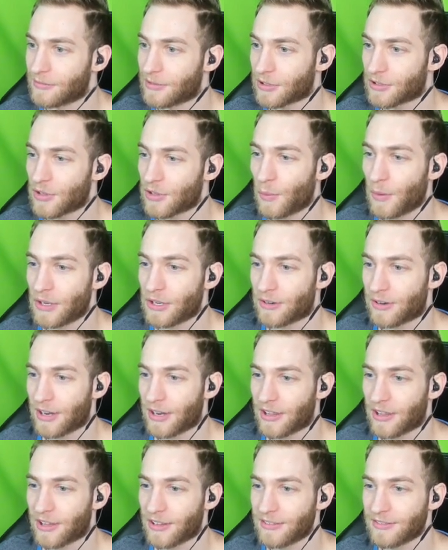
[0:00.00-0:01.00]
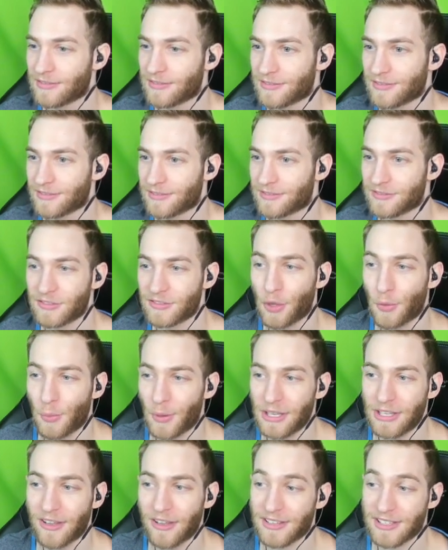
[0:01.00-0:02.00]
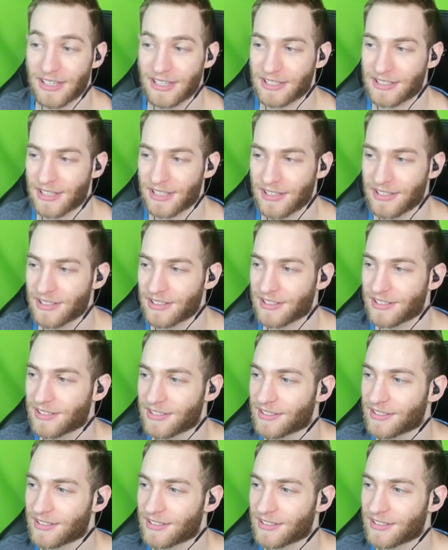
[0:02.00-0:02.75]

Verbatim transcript: There's no wind or anything. No wind doesn't exist.